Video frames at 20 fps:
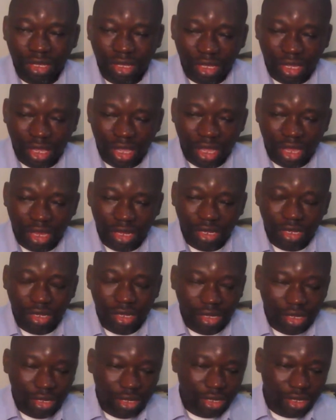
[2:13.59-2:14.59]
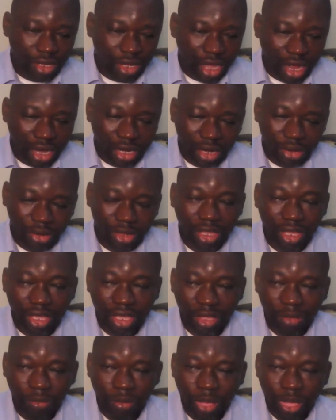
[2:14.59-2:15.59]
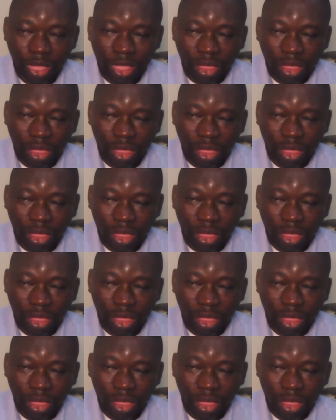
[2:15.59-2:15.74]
in around here.